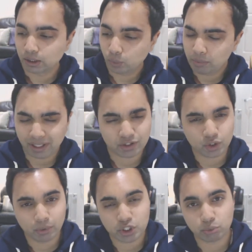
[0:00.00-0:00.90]
we place
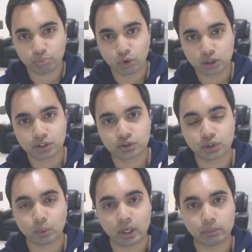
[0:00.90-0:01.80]
too much importance
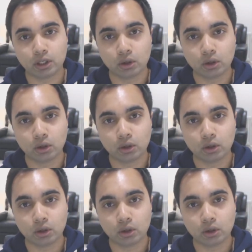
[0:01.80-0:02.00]
on the way we